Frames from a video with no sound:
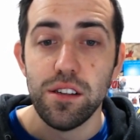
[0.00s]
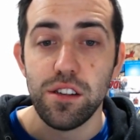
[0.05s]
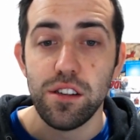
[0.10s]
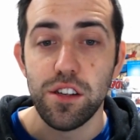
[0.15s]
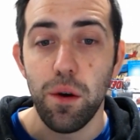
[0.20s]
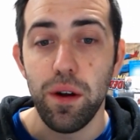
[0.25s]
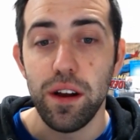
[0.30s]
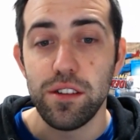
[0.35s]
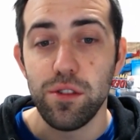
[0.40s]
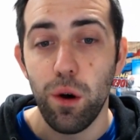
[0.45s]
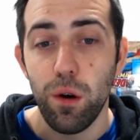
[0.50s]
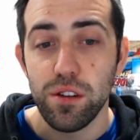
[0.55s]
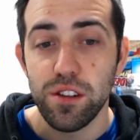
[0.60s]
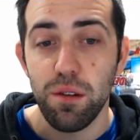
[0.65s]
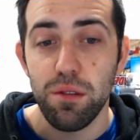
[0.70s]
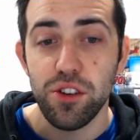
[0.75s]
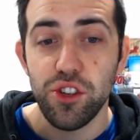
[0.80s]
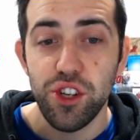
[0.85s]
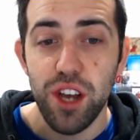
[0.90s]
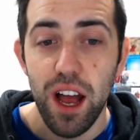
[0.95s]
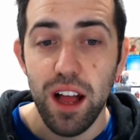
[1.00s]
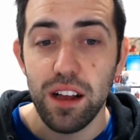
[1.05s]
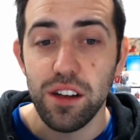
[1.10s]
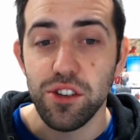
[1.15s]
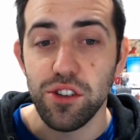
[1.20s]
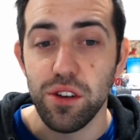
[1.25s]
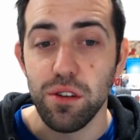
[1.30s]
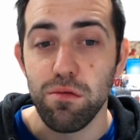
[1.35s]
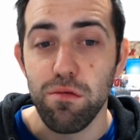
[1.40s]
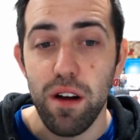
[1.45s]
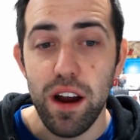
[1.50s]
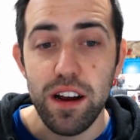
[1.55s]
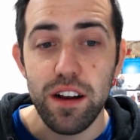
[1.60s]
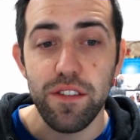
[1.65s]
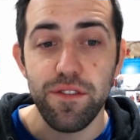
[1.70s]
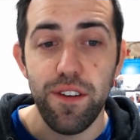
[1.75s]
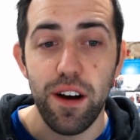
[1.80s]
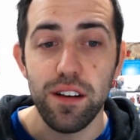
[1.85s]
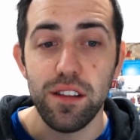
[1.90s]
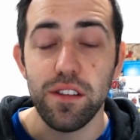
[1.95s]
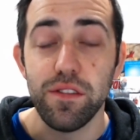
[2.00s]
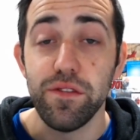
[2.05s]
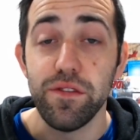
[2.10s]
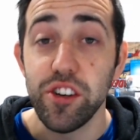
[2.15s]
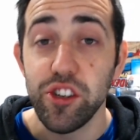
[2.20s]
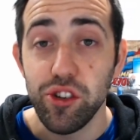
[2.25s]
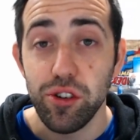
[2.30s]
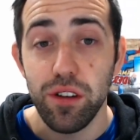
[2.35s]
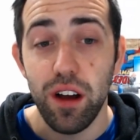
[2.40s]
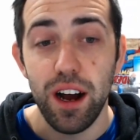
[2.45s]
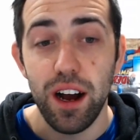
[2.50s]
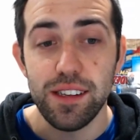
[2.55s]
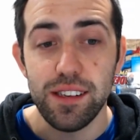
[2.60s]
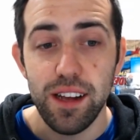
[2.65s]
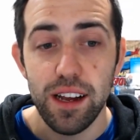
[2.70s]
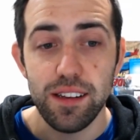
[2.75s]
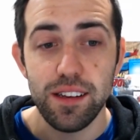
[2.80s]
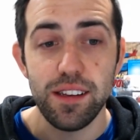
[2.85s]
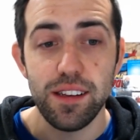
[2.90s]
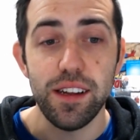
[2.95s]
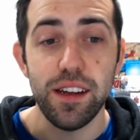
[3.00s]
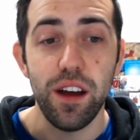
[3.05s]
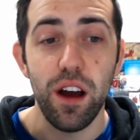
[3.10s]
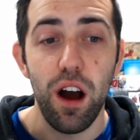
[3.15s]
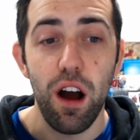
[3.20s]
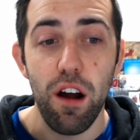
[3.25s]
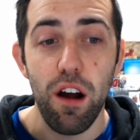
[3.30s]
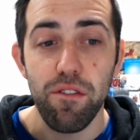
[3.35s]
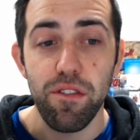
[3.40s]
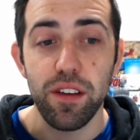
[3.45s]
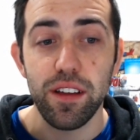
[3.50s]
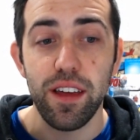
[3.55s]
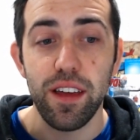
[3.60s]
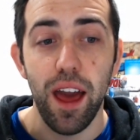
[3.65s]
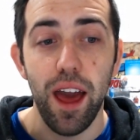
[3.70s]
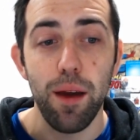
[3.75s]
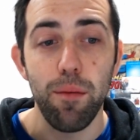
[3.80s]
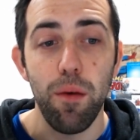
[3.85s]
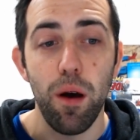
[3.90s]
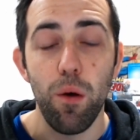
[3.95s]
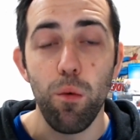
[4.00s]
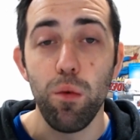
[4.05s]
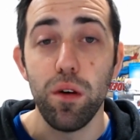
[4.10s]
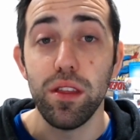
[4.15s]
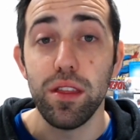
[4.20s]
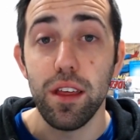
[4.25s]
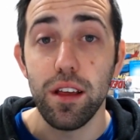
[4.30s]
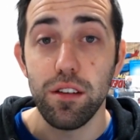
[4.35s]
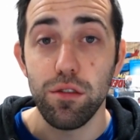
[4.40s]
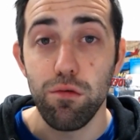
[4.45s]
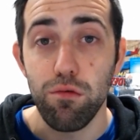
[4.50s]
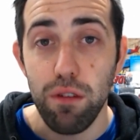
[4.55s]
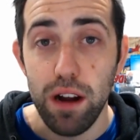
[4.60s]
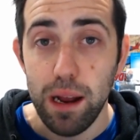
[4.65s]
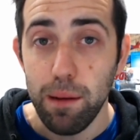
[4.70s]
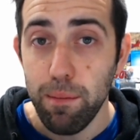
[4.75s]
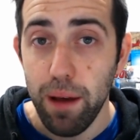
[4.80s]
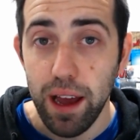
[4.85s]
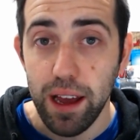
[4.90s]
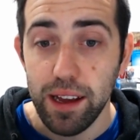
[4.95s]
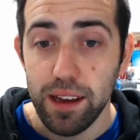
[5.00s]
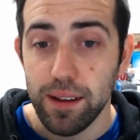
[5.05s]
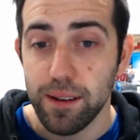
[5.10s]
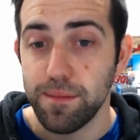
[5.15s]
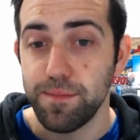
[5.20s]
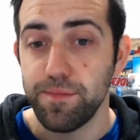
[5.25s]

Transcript: So it's also a challenge to redefine the visual identity of the game with this remake.